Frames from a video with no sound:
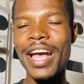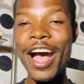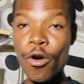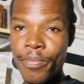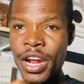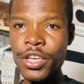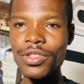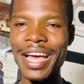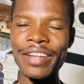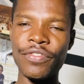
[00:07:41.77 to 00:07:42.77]
I'll bring you
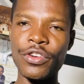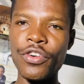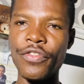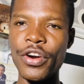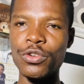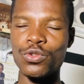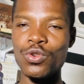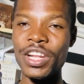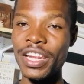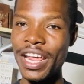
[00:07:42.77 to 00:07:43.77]
that video very
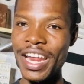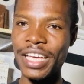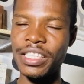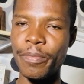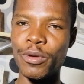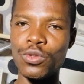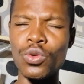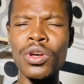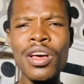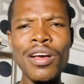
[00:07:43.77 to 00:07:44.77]
soon in the next
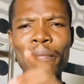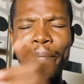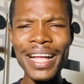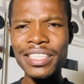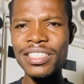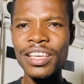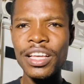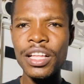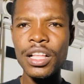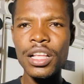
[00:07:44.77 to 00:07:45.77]
episode. But
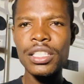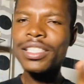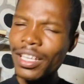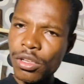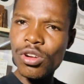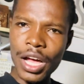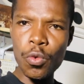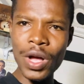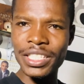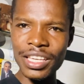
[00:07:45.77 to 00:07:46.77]
just look at
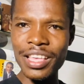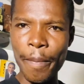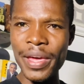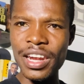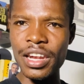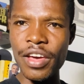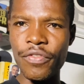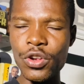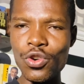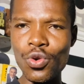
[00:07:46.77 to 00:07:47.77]
what just happened in the
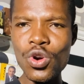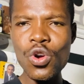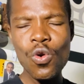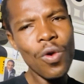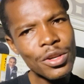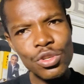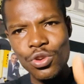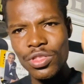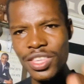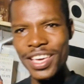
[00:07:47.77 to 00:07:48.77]
video. What do
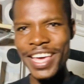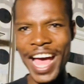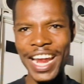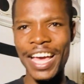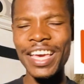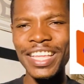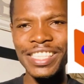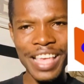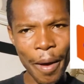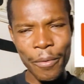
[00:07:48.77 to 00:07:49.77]
you think
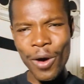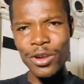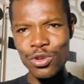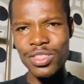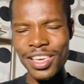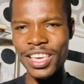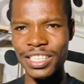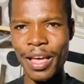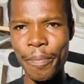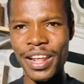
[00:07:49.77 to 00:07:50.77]
what do you think is
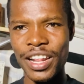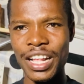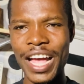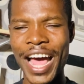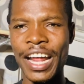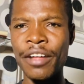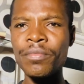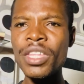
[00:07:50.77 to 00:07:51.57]
happening in Ghana?